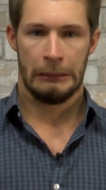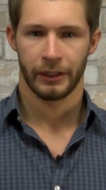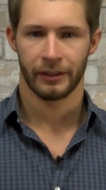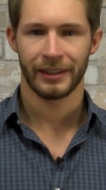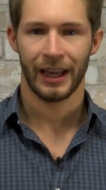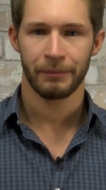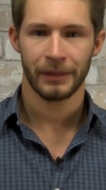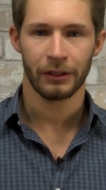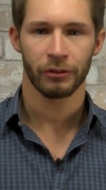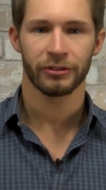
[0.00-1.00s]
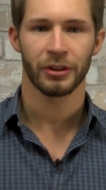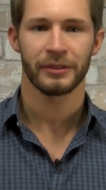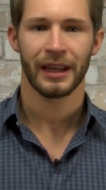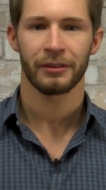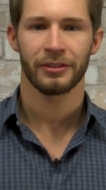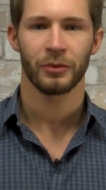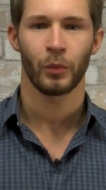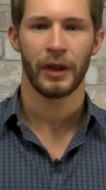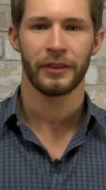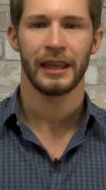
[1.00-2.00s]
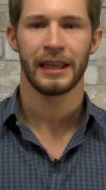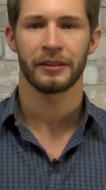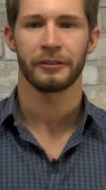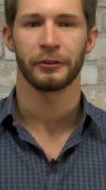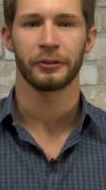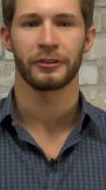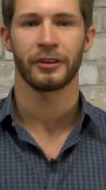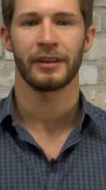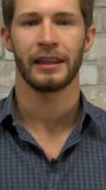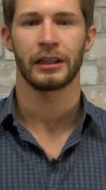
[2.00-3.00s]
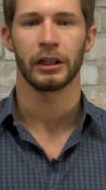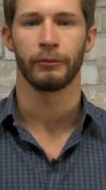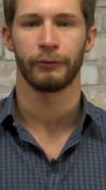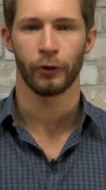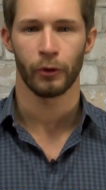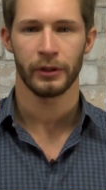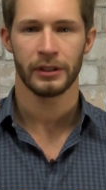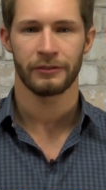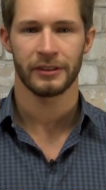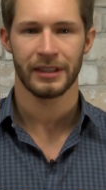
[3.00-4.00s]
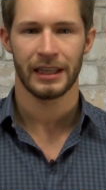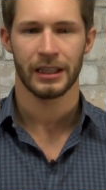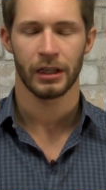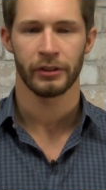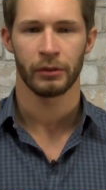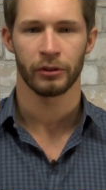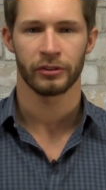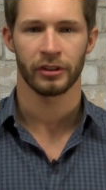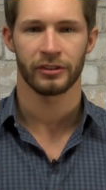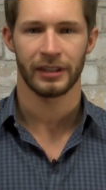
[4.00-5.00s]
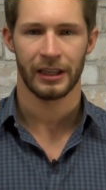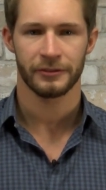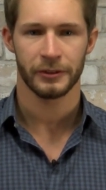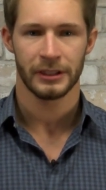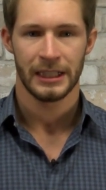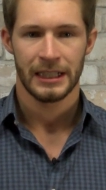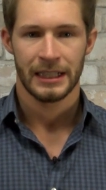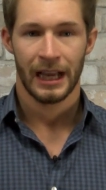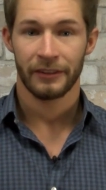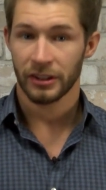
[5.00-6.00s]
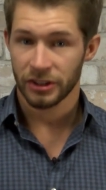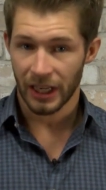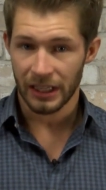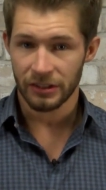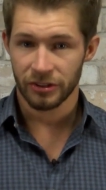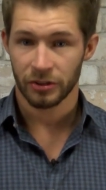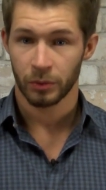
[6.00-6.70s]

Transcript: At the time, he also doubted whether he had the funds to take the club forward if a takeover was successful. Has that changed?